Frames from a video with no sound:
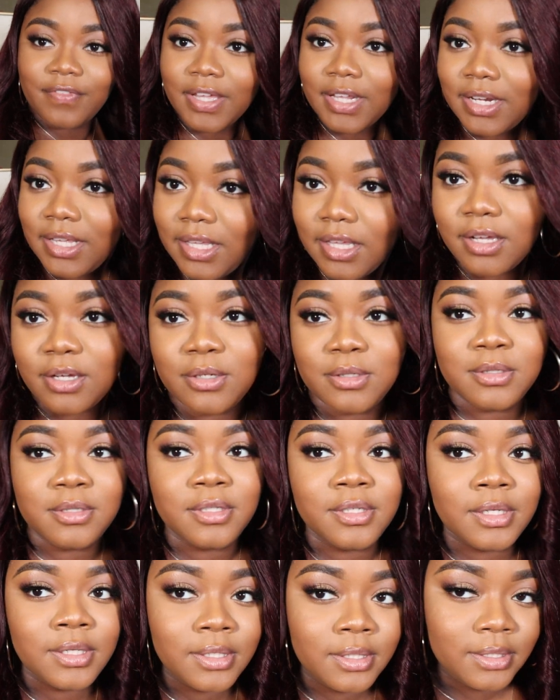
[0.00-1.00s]
video.
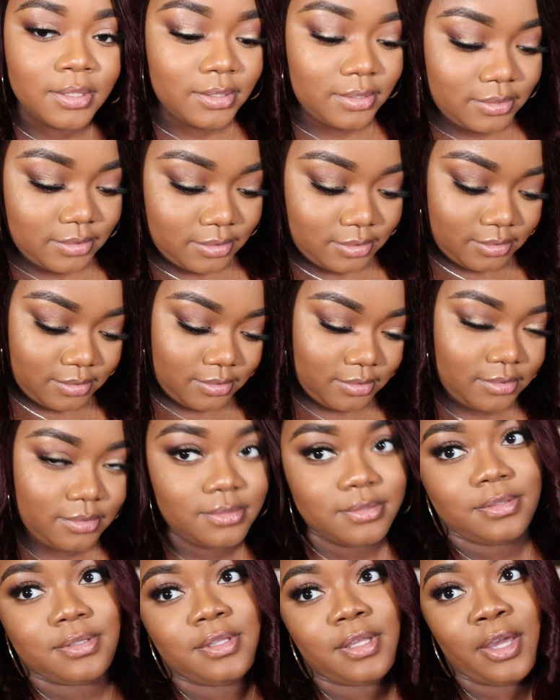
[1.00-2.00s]

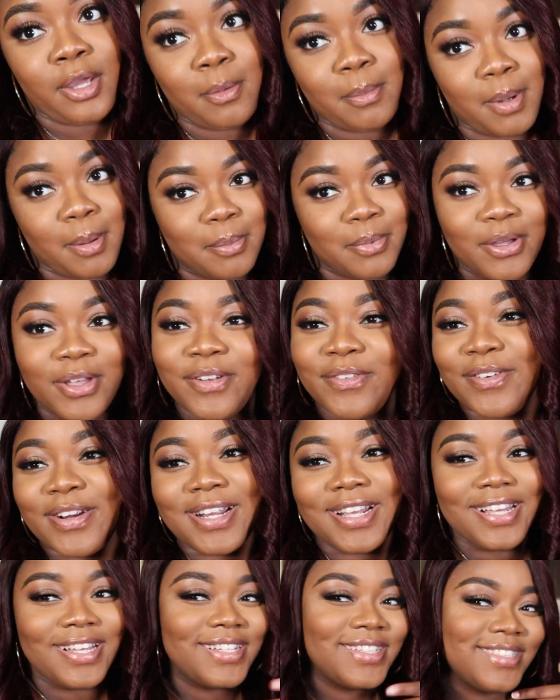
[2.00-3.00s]
Y'all hear my
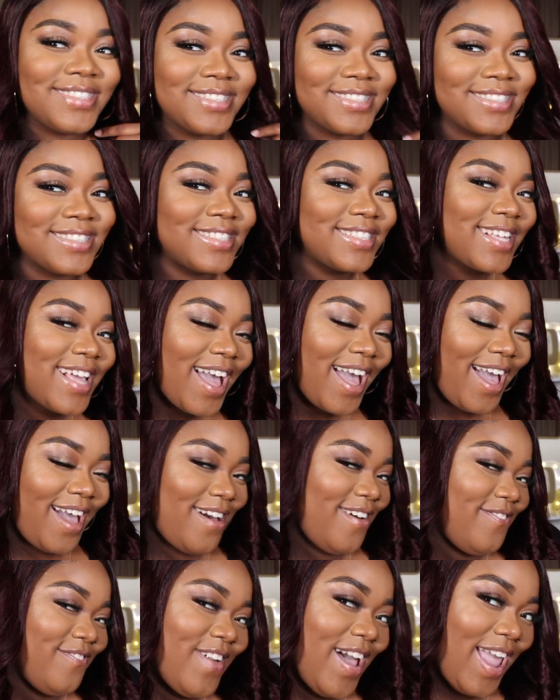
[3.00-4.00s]
boyfriend?
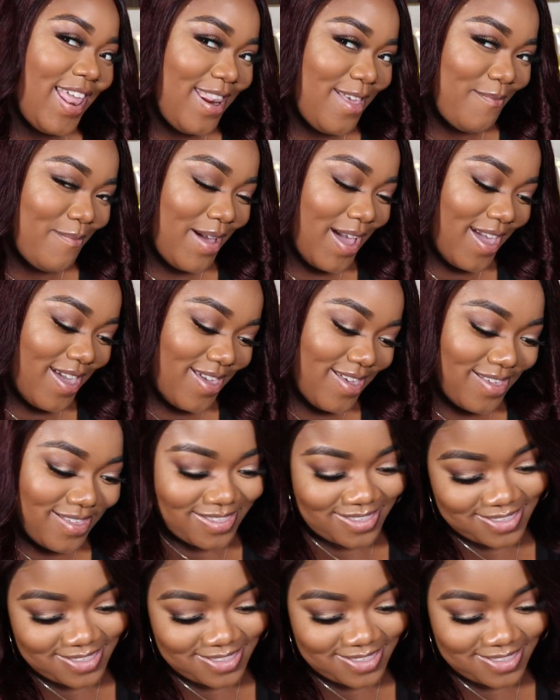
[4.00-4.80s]
How fine am I?